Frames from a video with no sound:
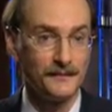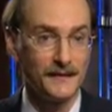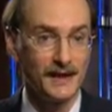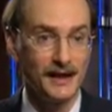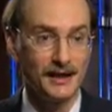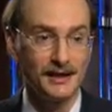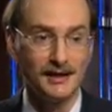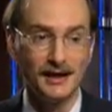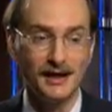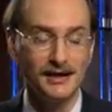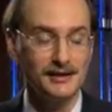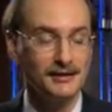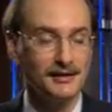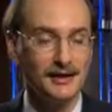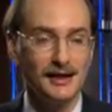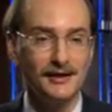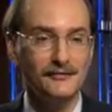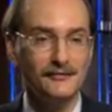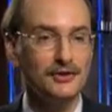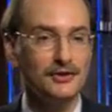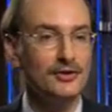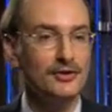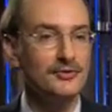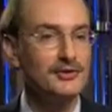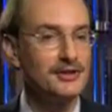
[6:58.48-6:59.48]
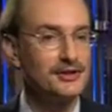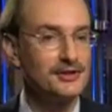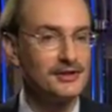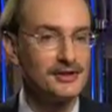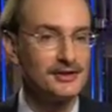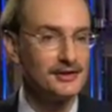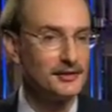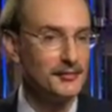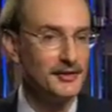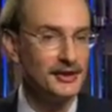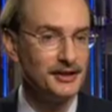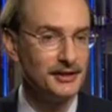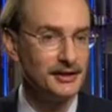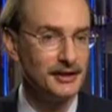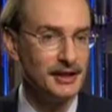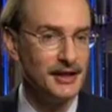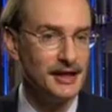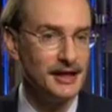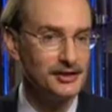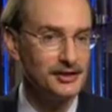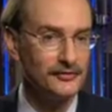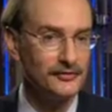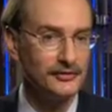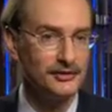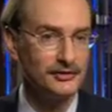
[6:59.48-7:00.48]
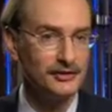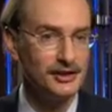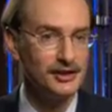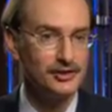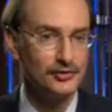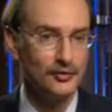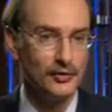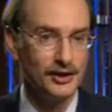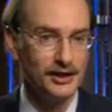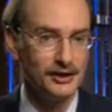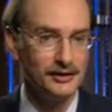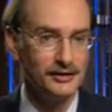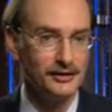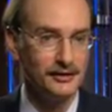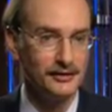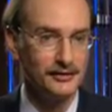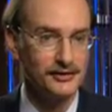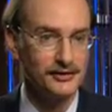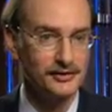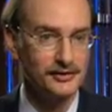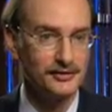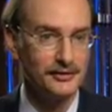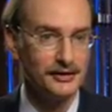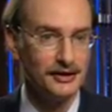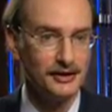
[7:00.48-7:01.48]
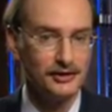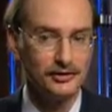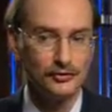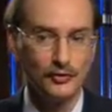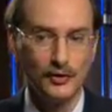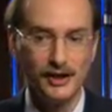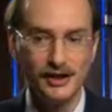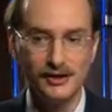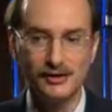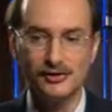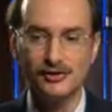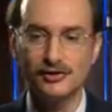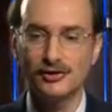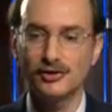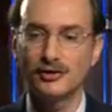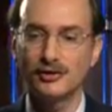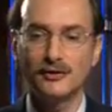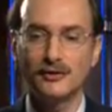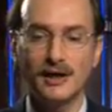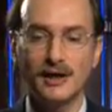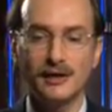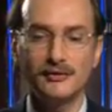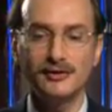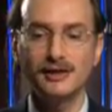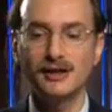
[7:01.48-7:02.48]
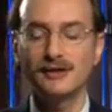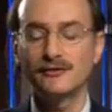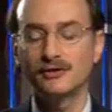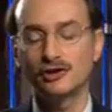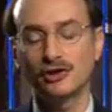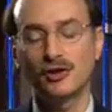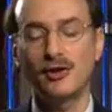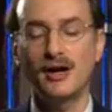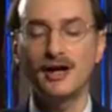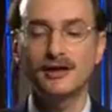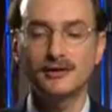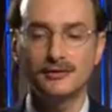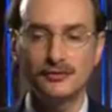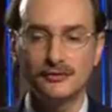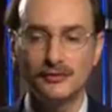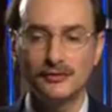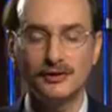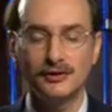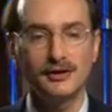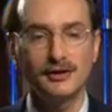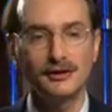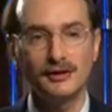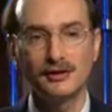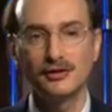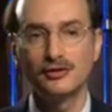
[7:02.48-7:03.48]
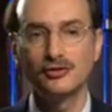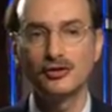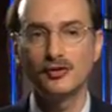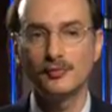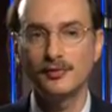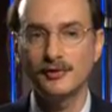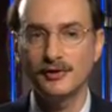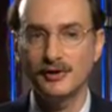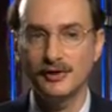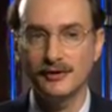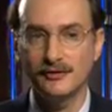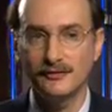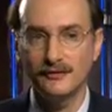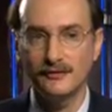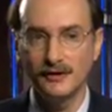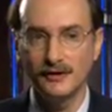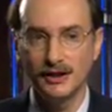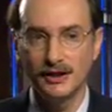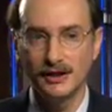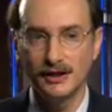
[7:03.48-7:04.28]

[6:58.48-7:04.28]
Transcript: And I've known this has been the case for at least 20 years. 20 years ago, I would give a talk to a group of